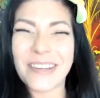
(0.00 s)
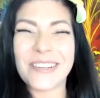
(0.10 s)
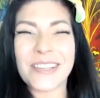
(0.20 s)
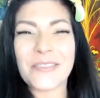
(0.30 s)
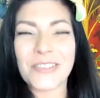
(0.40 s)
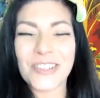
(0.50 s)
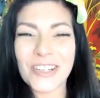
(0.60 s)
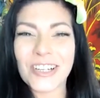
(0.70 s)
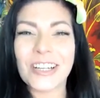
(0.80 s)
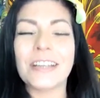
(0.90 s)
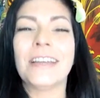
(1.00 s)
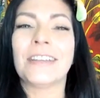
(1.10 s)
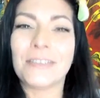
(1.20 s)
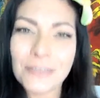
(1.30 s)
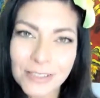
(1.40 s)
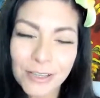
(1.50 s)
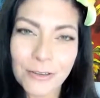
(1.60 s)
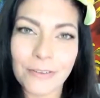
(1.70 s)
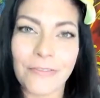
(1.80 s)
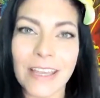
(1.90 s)
get yourself a shirt, use the
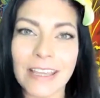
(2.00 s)
code